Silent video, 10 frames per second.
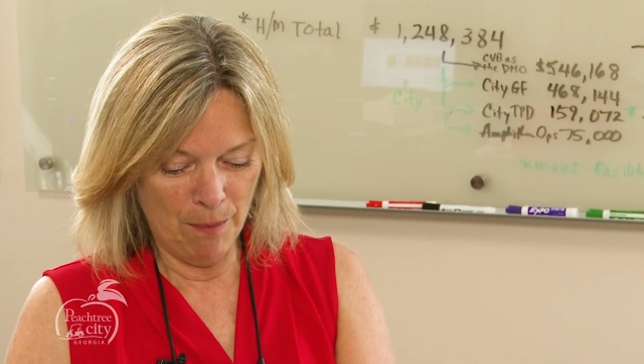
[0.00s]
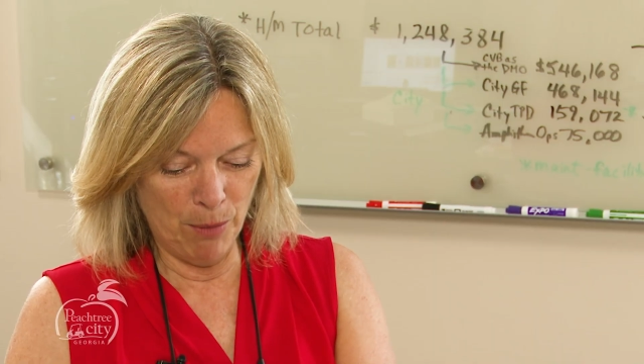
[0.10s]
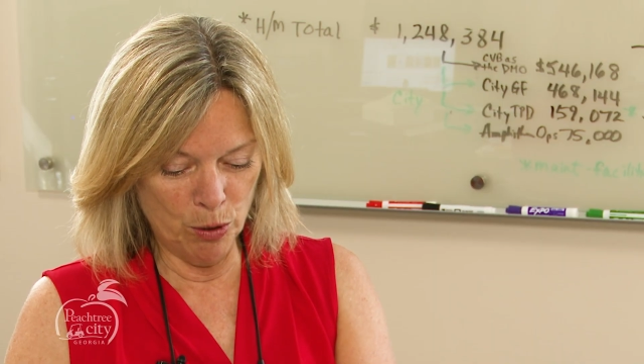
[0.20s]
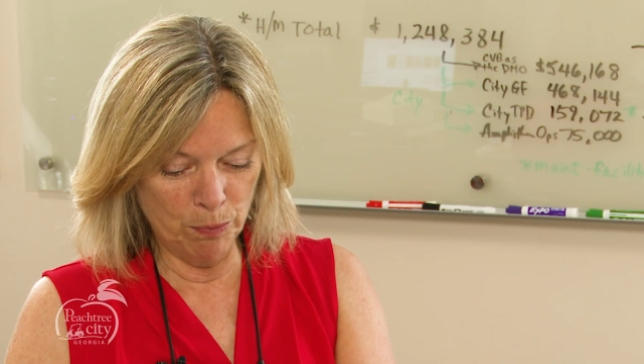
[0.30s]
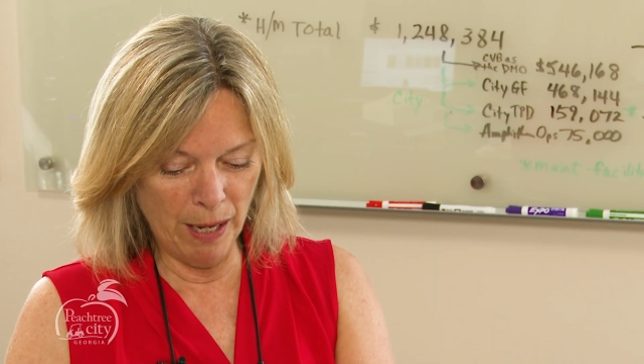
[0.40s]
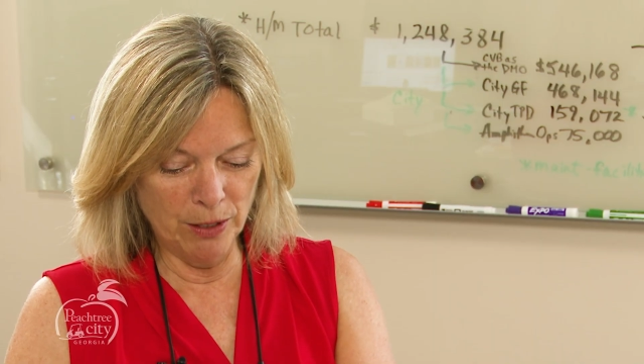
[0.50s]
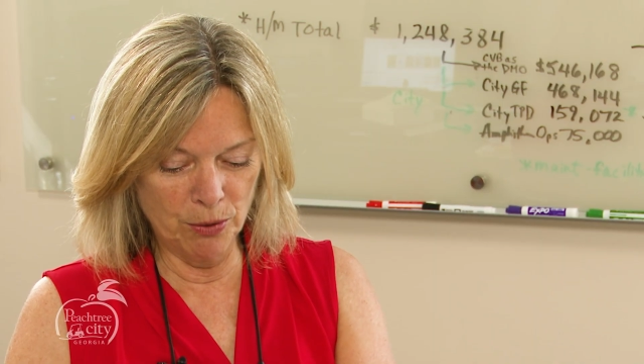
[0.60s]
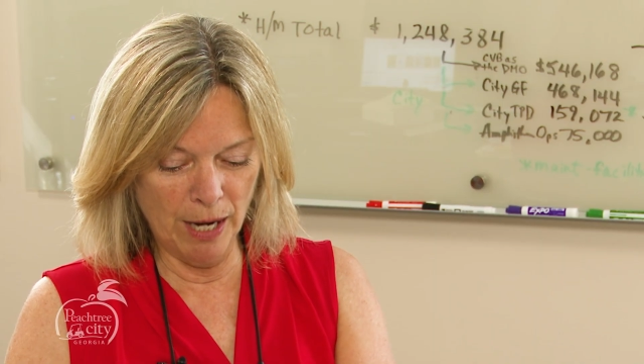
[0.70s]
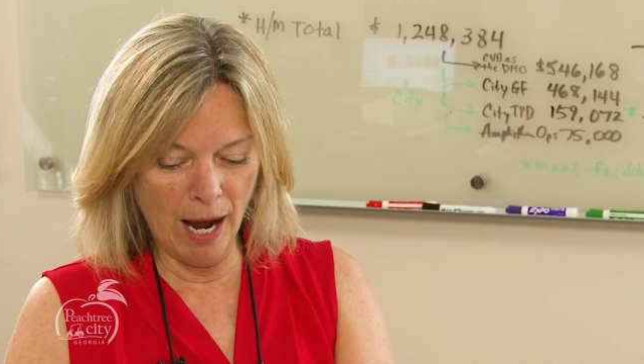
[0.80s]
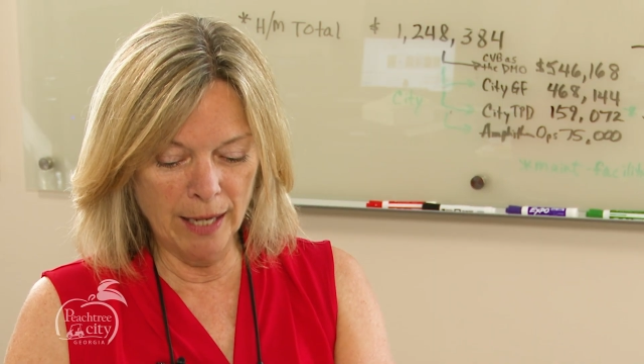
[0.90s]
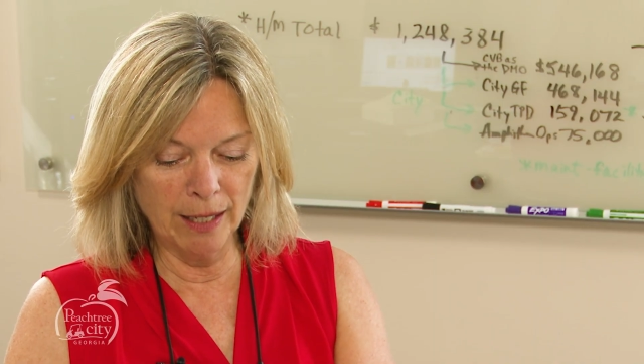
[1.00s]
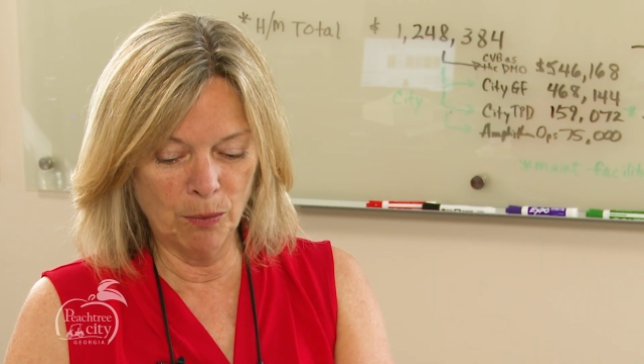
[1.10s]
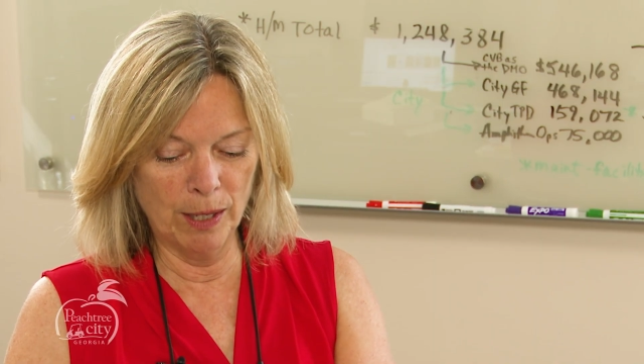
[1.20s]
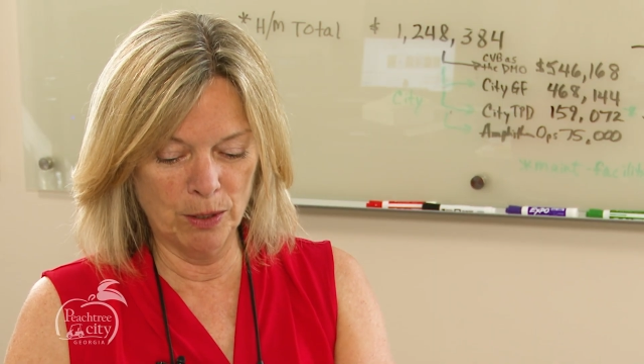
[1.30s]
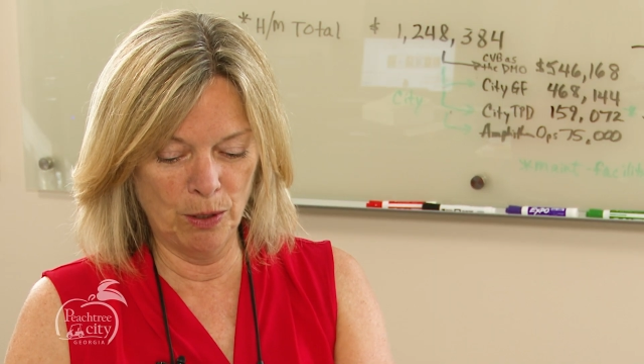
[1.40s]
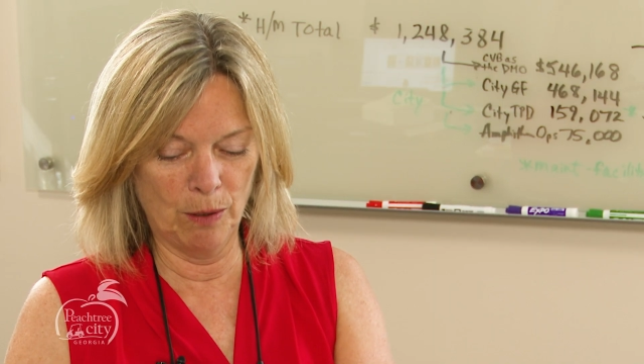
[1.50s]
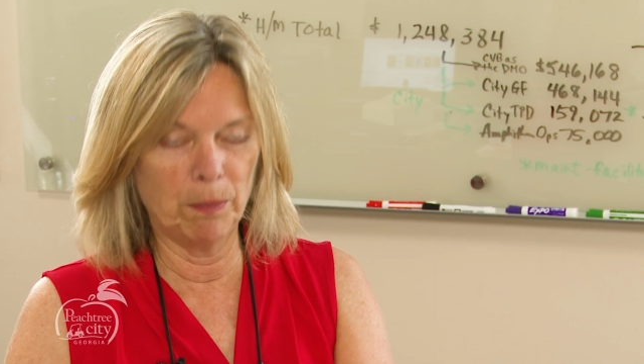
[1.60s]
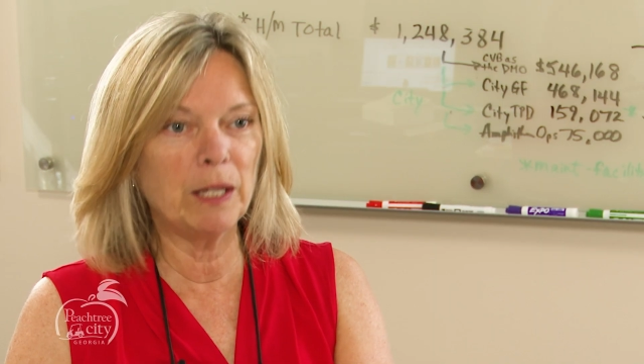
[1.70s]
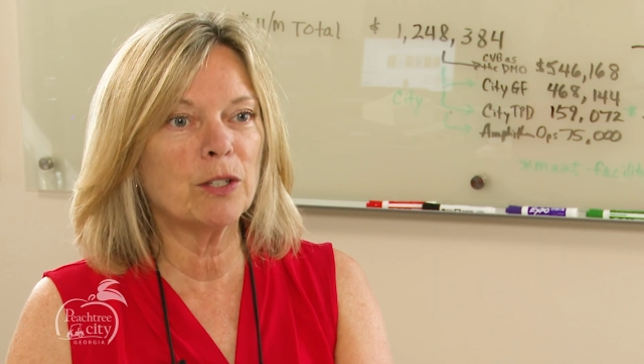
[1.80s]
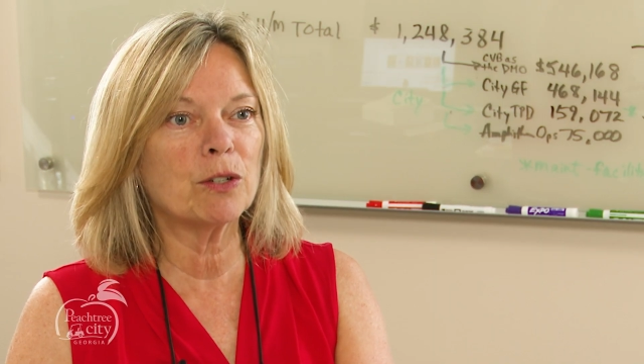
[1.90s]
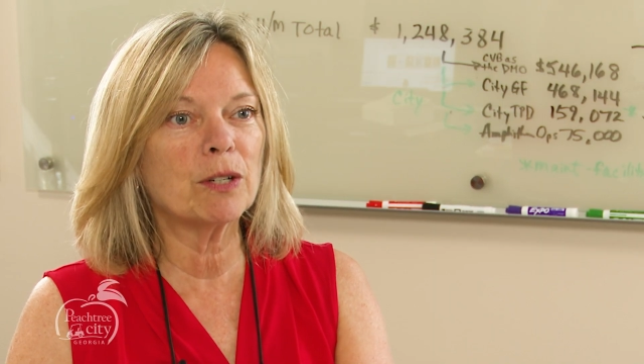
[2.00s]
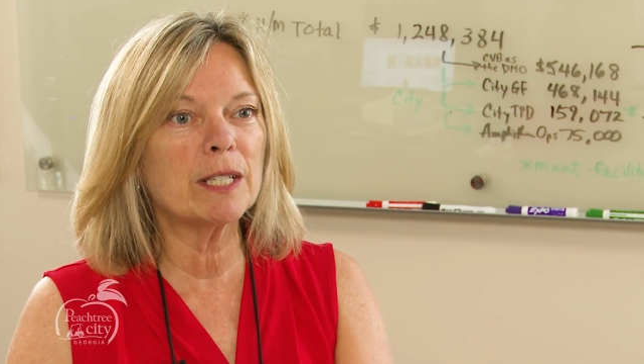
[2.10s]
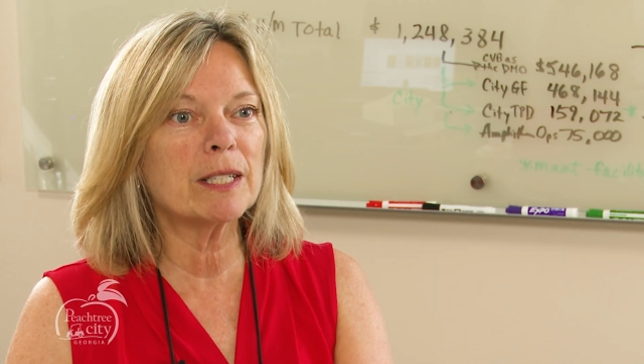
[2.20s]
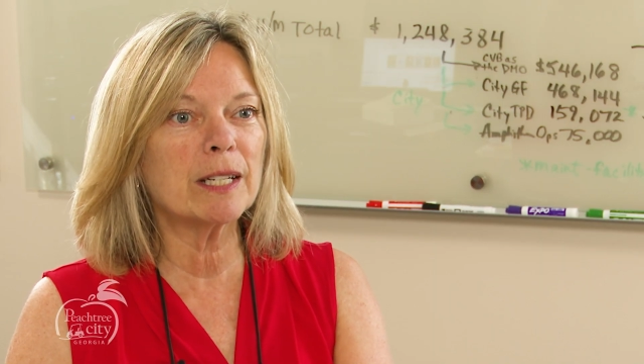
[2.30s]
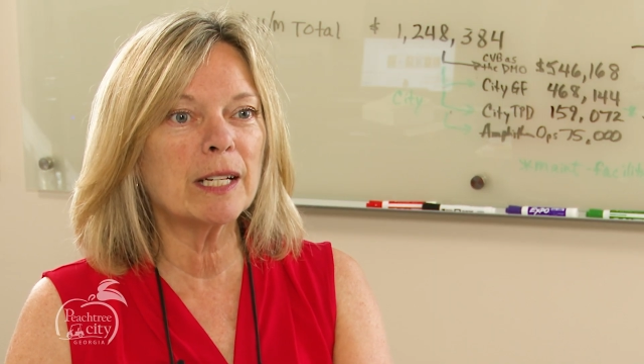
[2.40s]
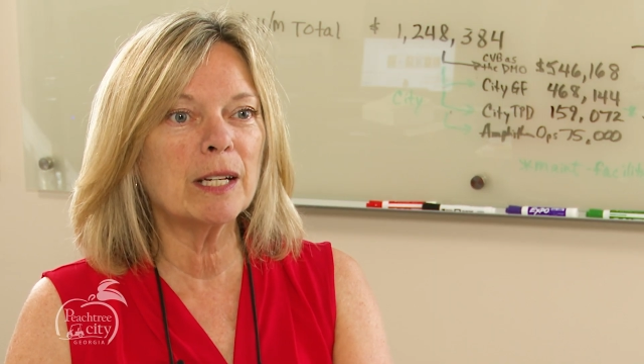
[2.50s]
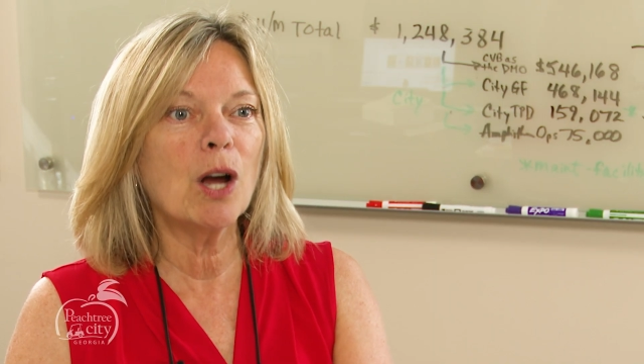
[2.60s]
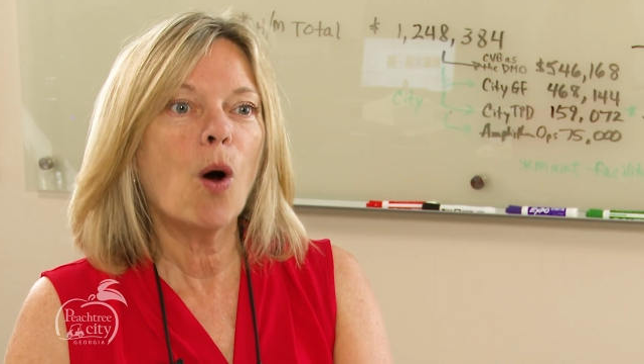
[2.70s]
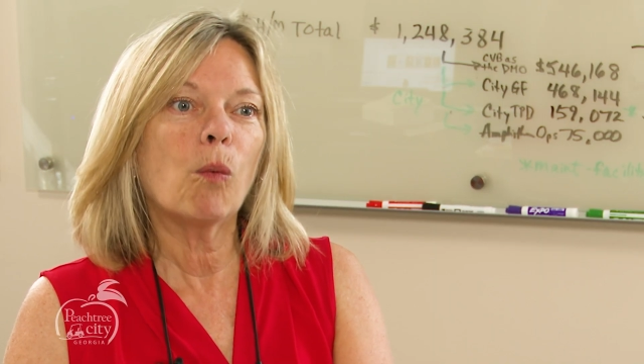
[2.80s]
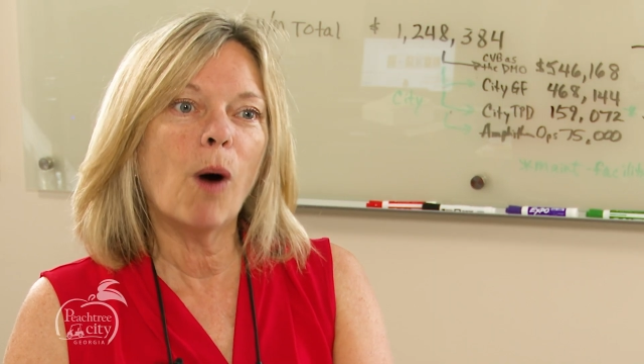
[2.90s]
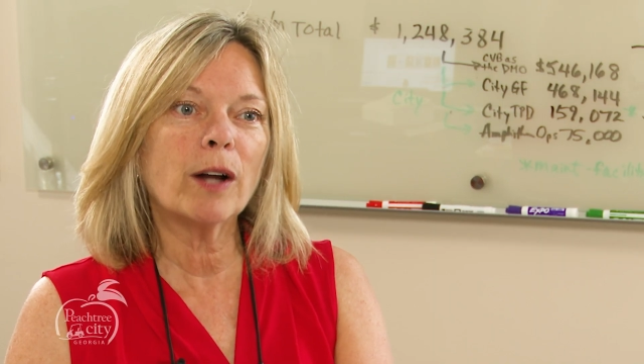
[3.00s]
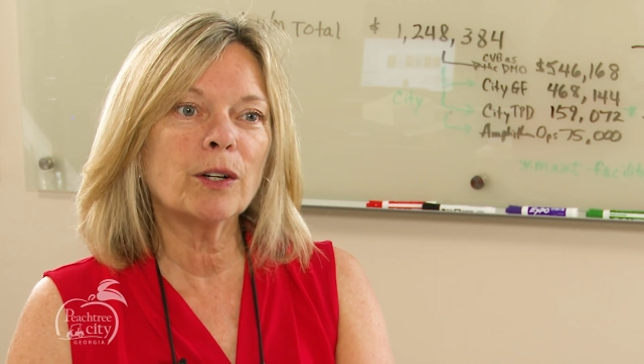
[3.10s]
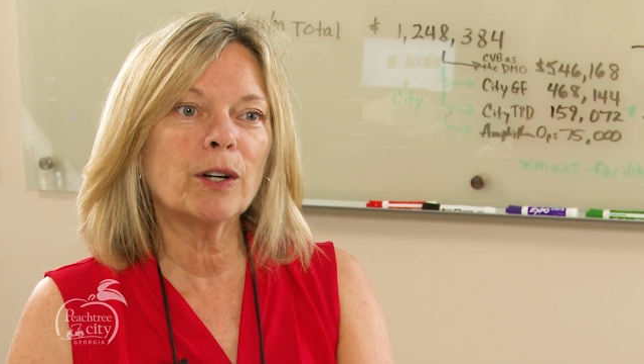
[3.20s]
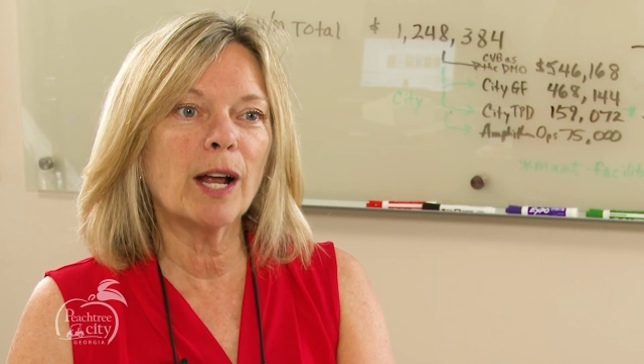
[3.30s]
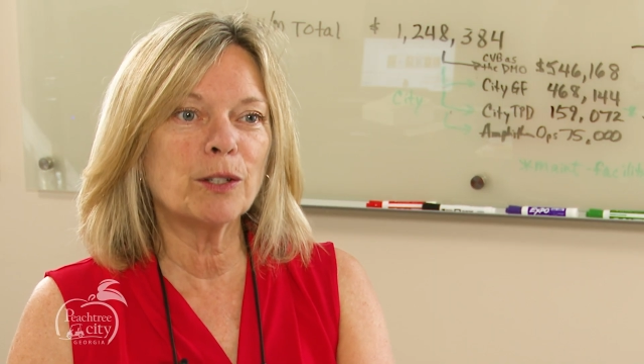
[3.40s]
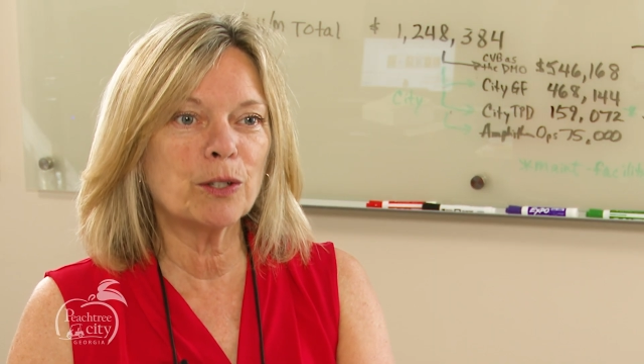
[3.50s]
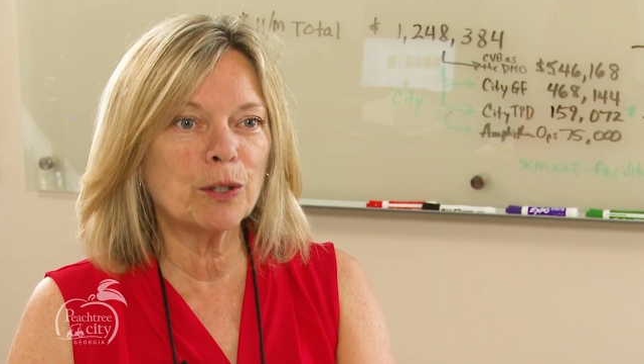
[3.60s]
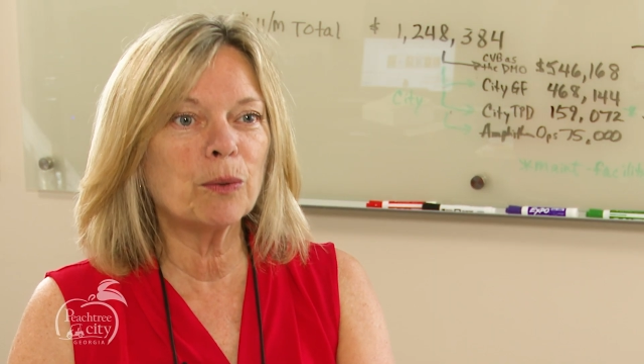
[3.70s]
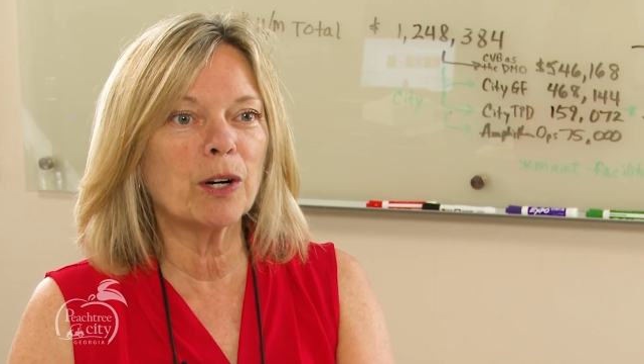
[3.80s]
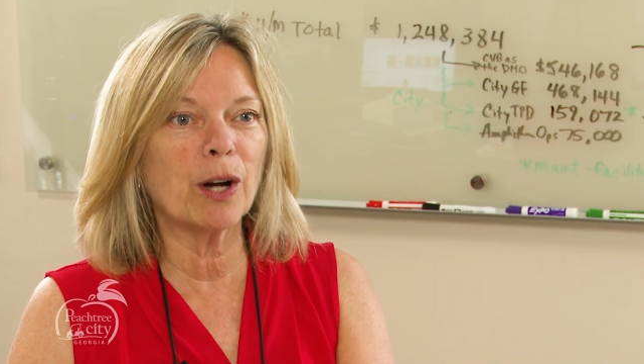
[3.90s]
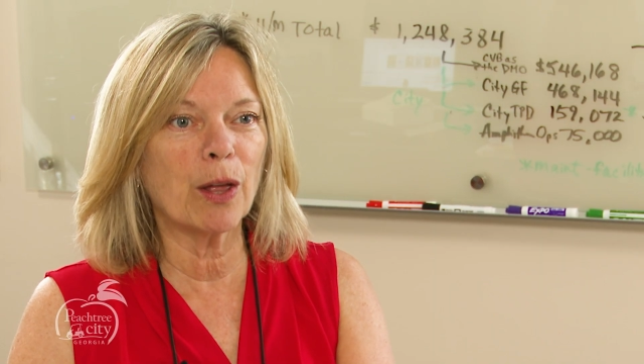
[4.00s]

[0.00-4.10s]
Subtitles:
Most Patriotic went to the Peachtree City Water and Sewer